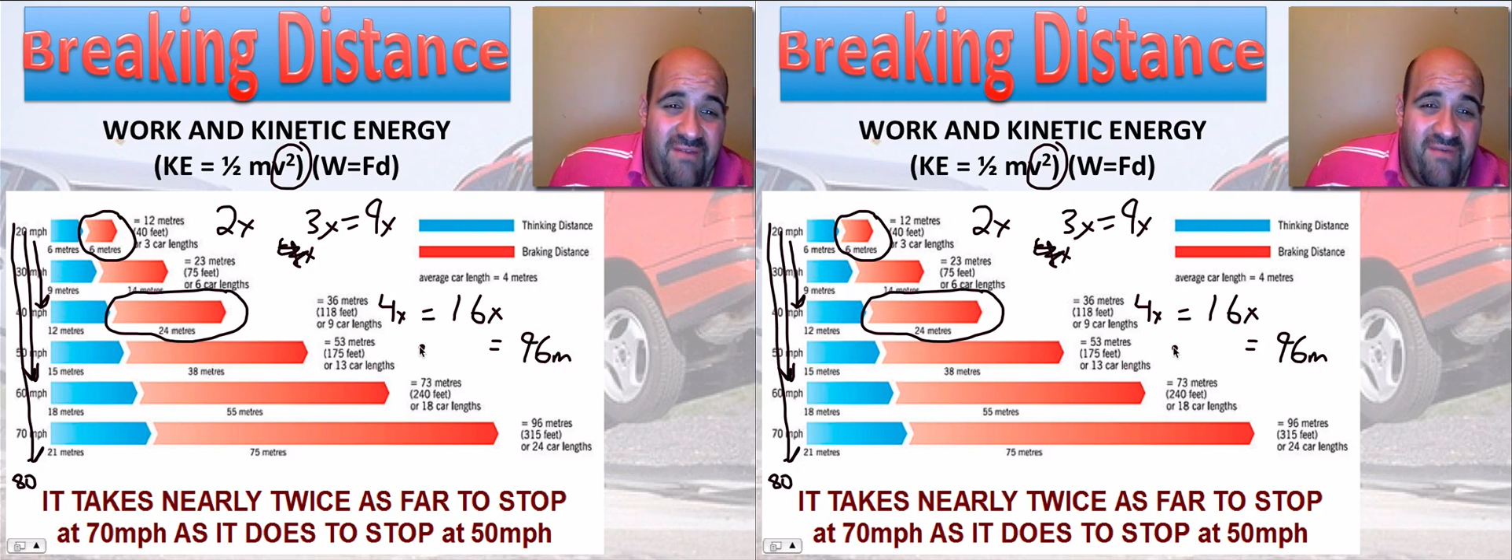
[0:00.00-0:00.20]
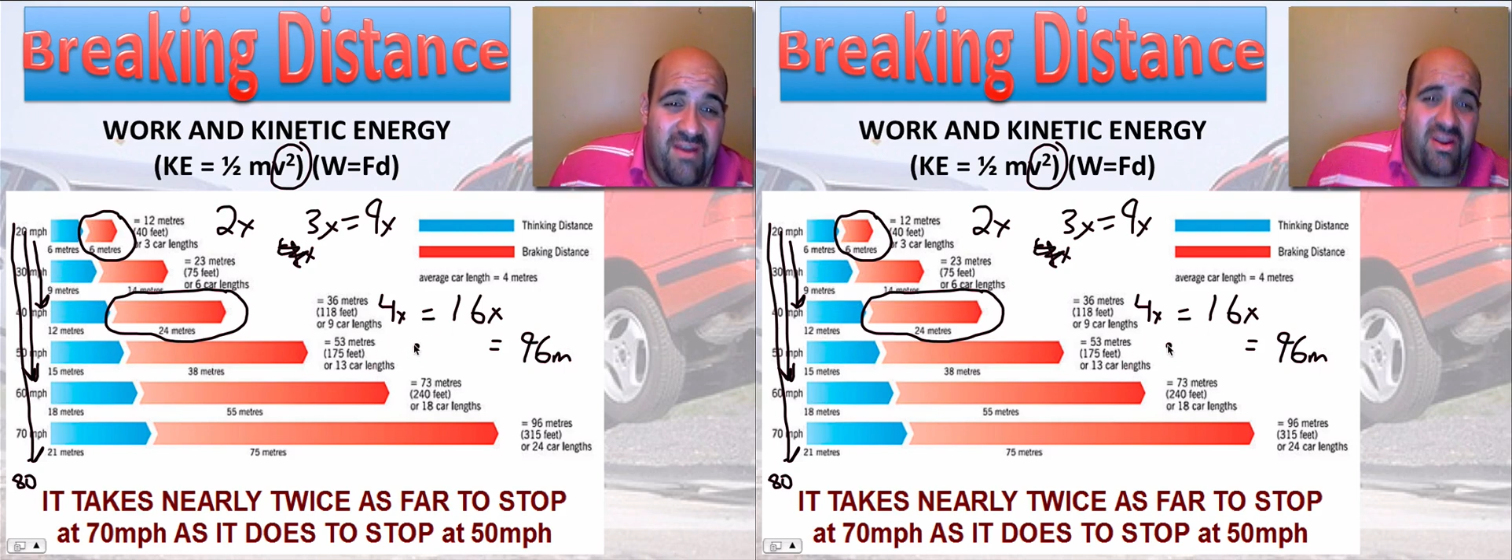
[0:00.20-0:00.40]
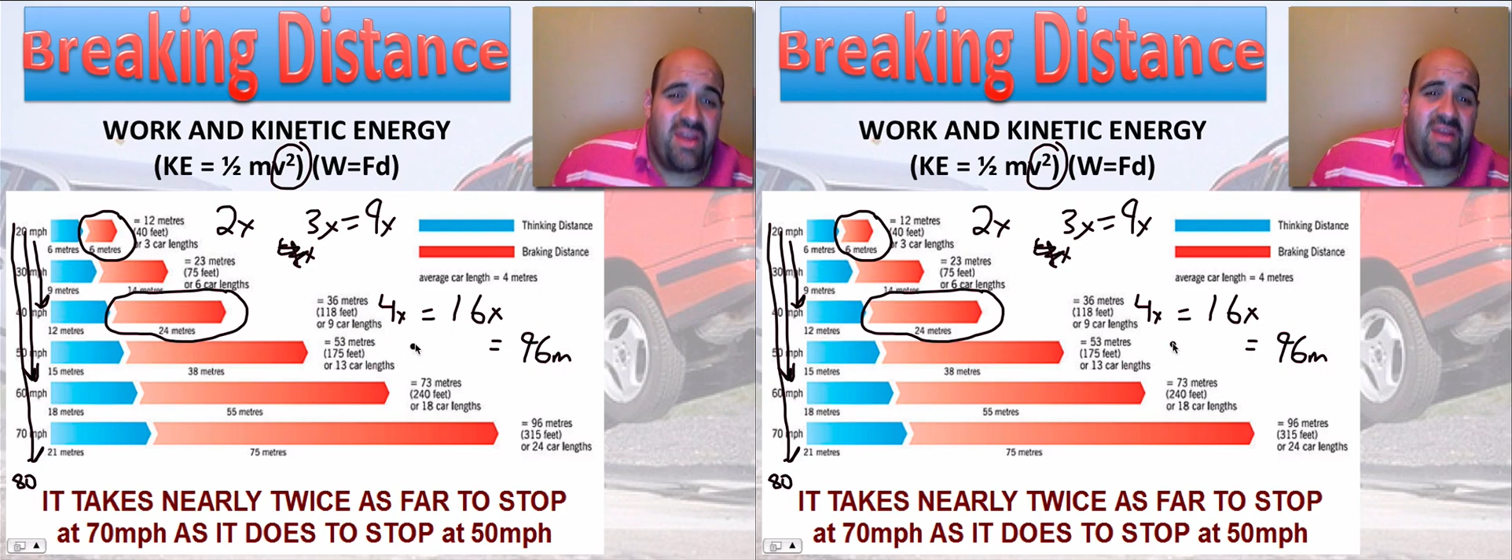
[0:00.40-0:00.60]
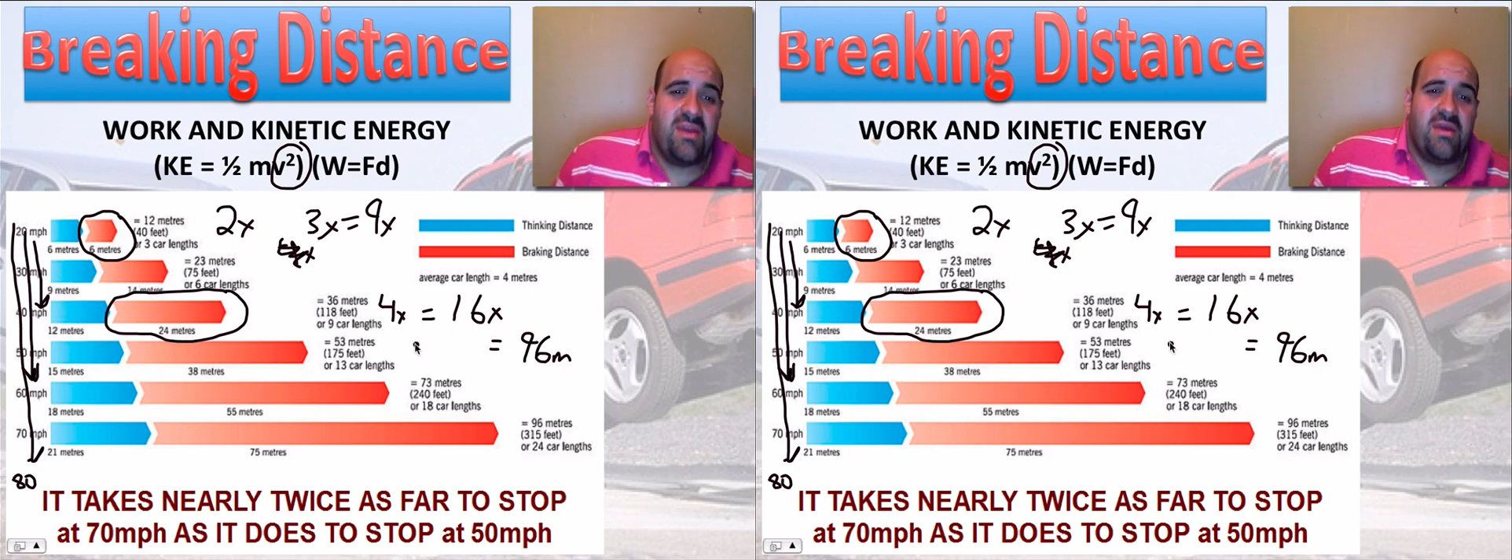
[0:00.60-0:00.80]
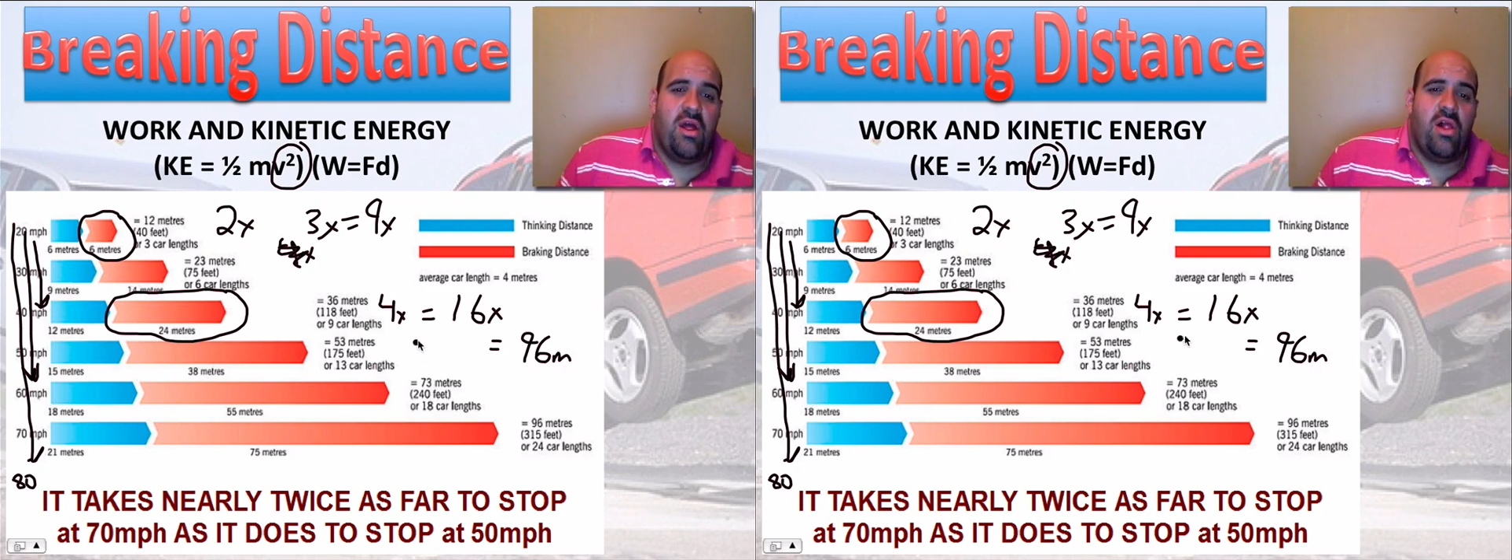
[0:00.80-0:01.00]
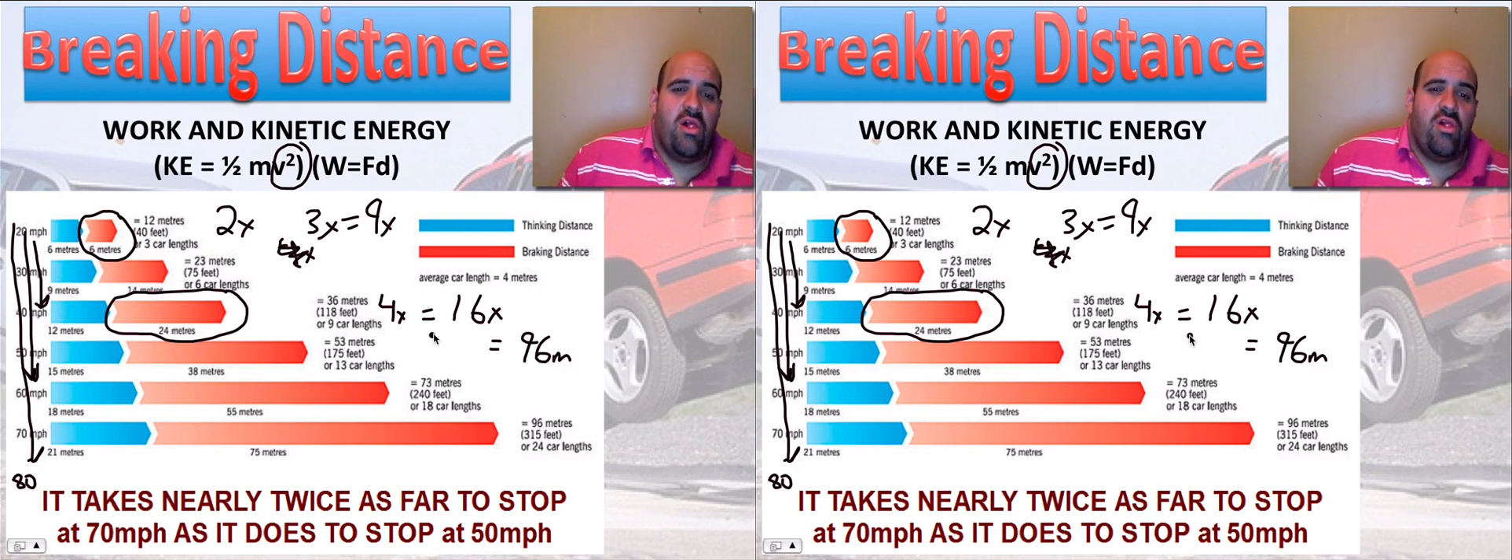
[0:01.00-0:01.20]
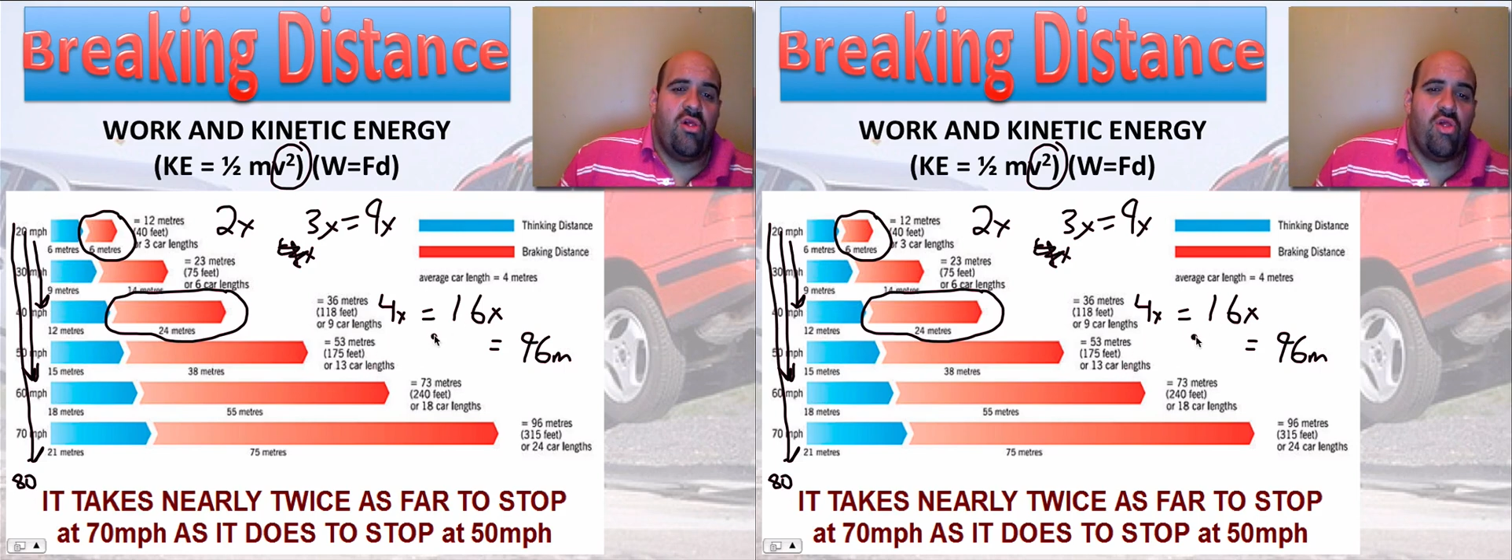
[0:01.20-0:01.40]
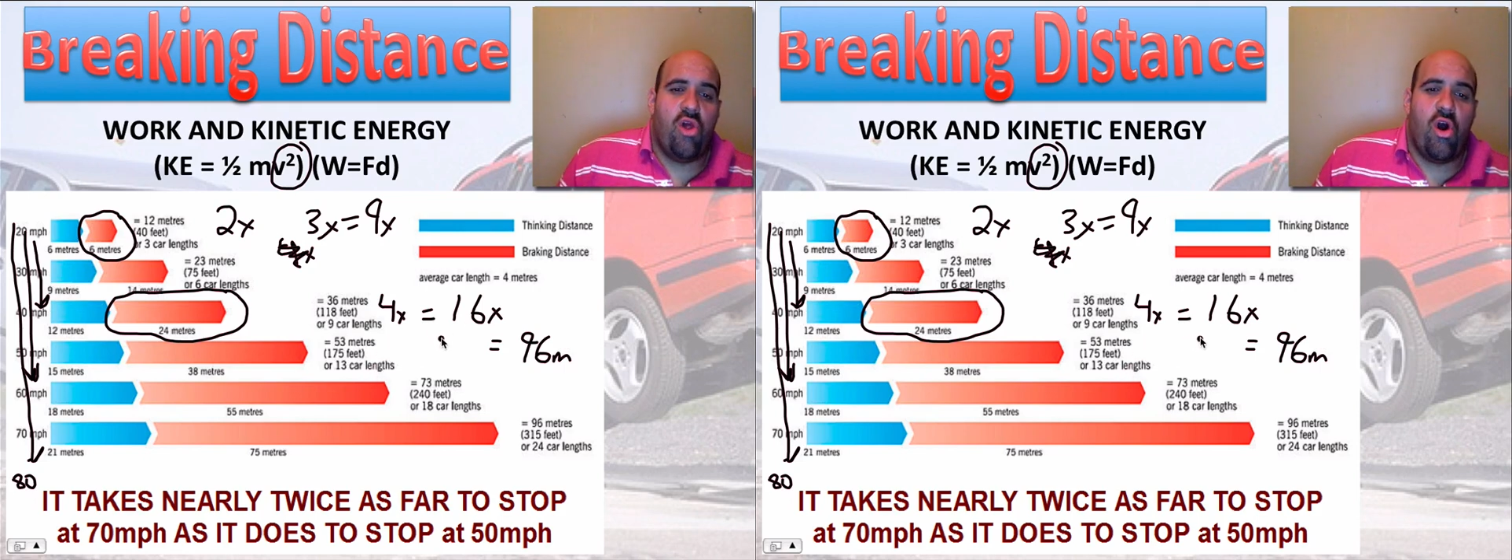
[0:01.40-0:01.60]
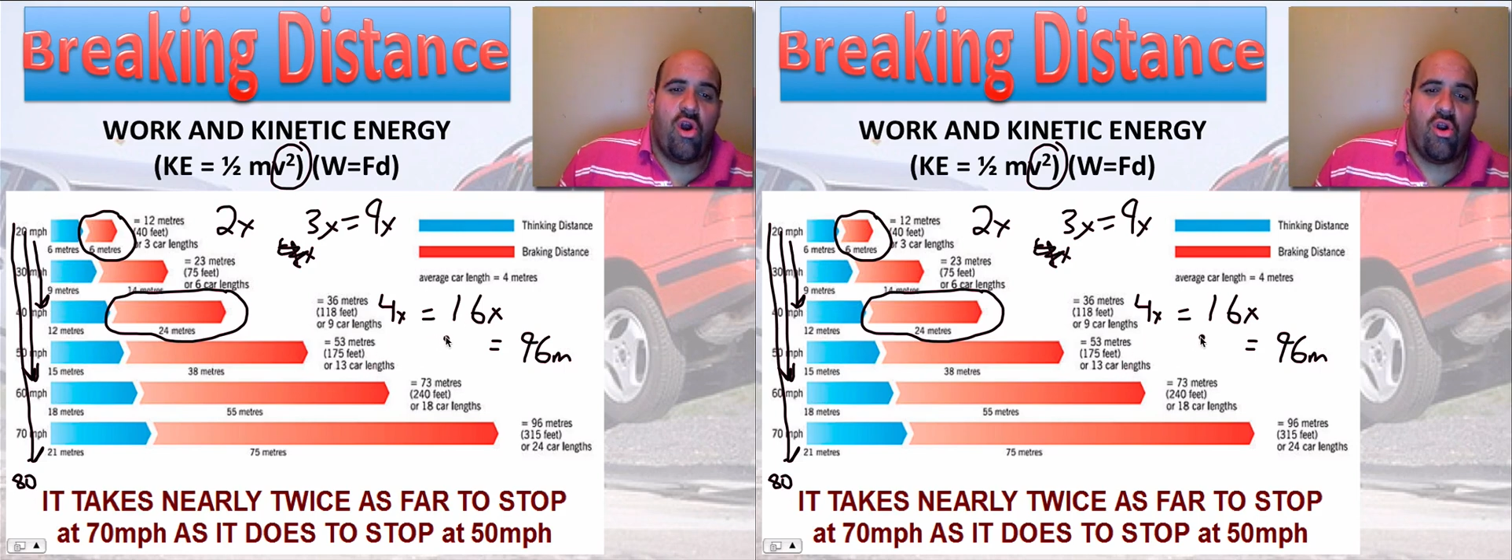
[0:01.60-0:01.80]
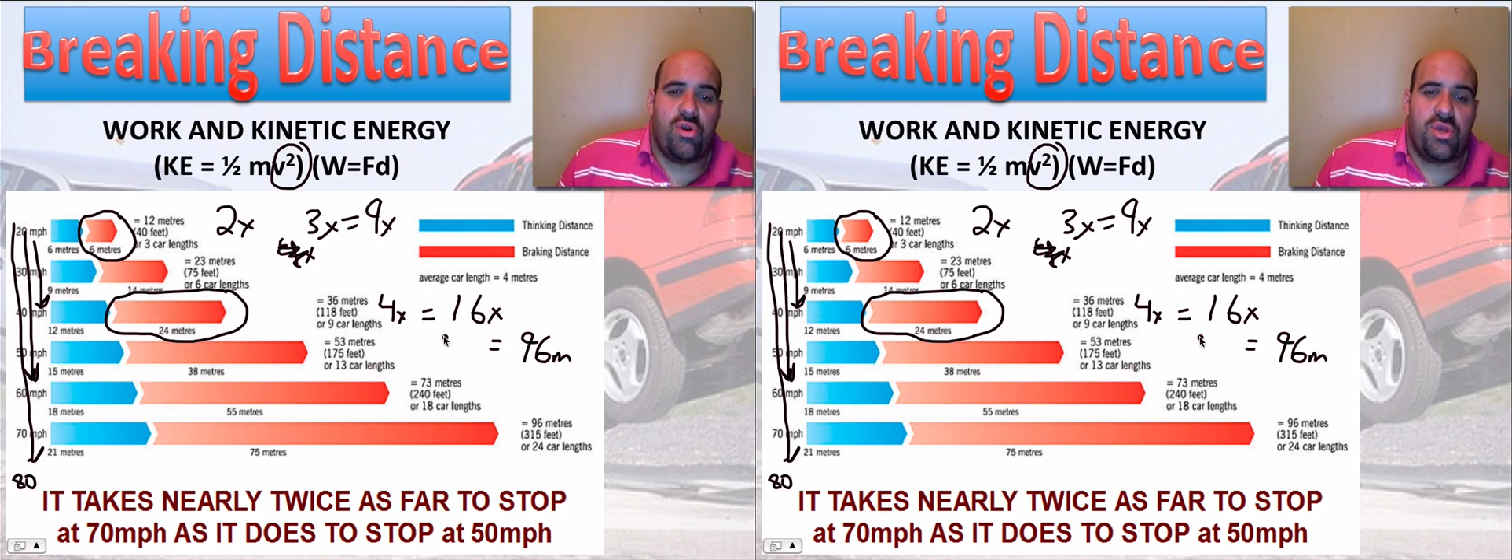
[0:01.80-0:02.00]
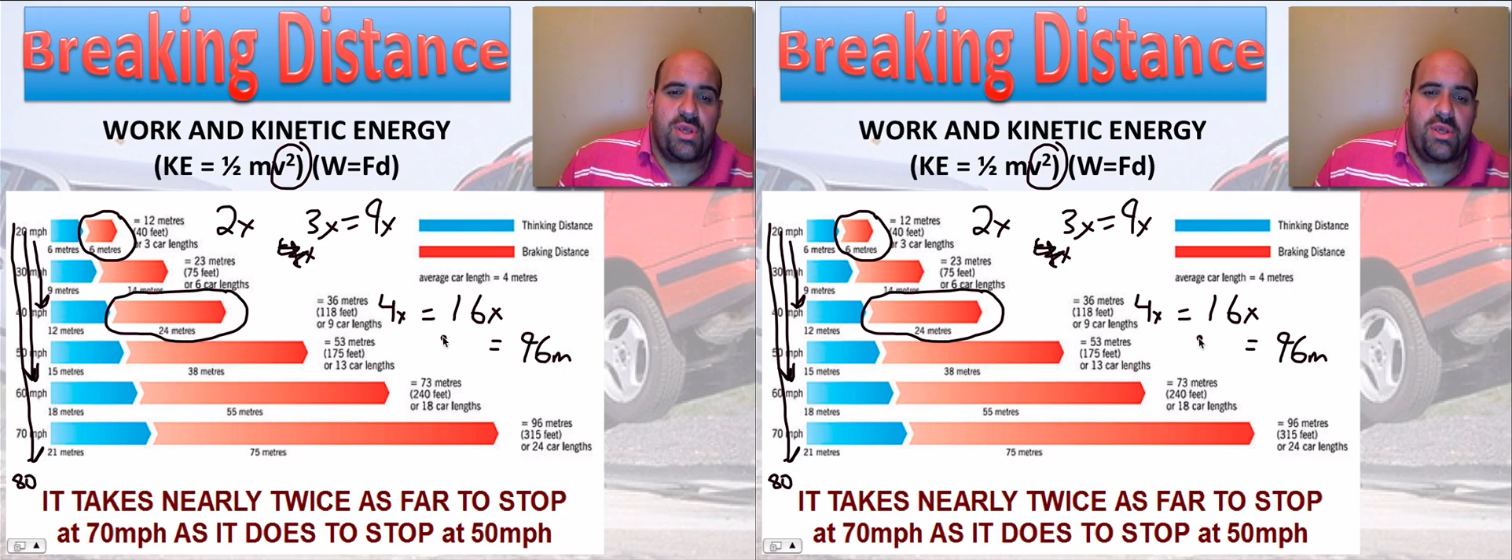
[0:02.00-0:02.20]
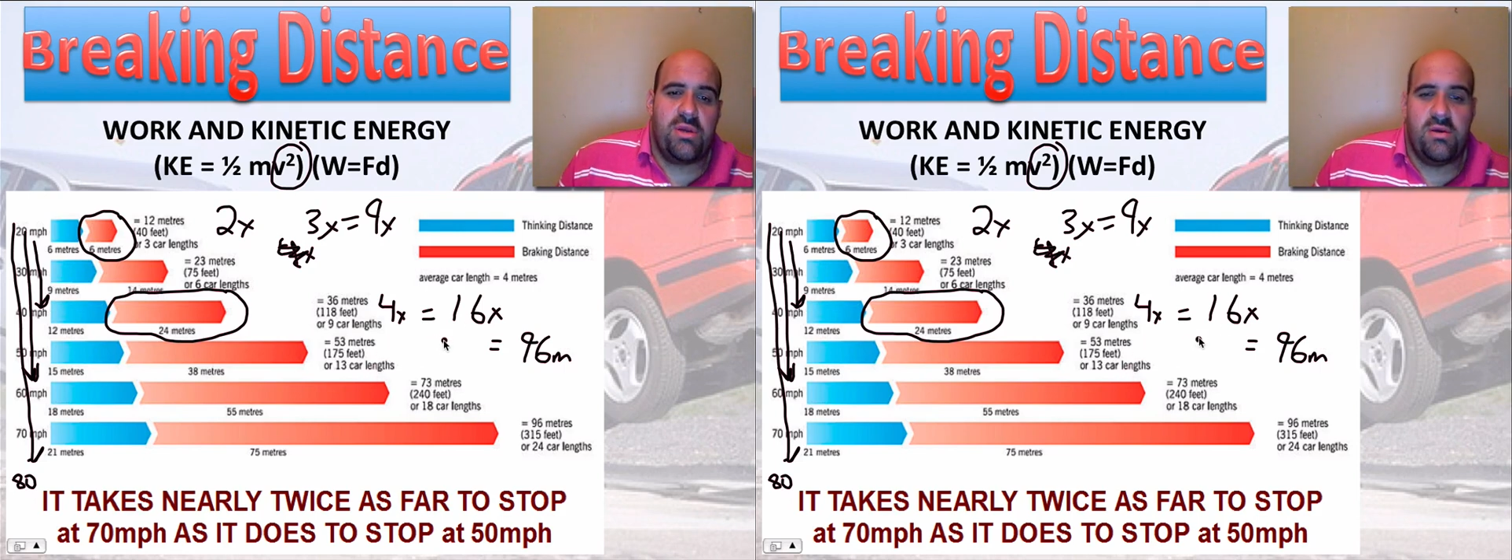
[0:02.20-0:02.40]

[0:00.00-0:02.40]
very large